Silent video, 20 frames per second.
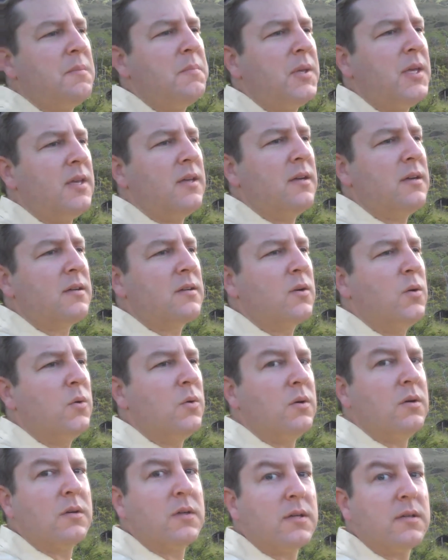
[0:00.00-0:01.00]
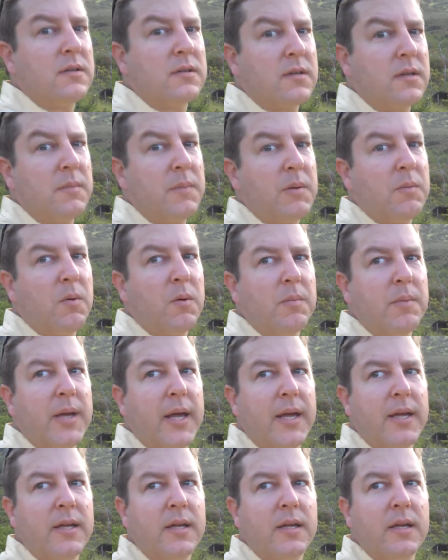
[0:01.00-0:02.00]
me cool, because it's going to be a warm
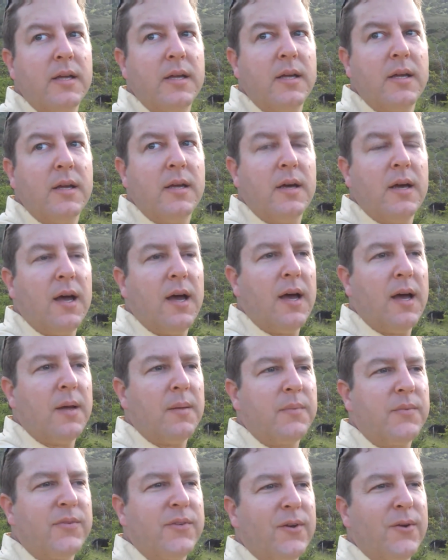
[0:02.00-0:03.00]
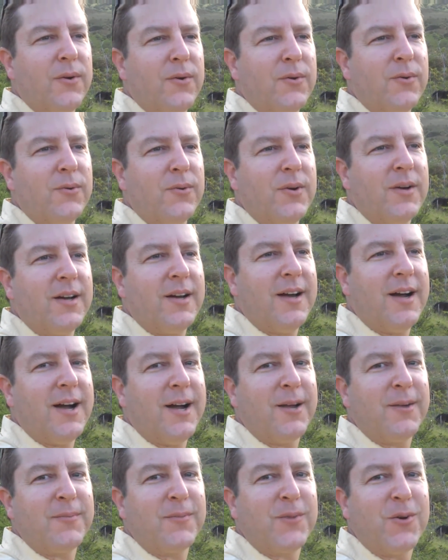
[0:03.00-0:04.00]
day. So
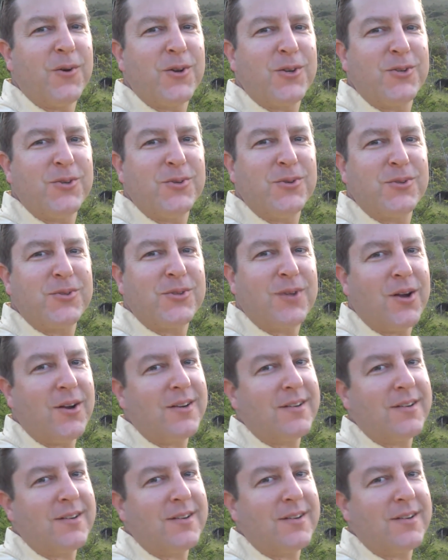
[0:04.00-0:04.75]
I'm going to start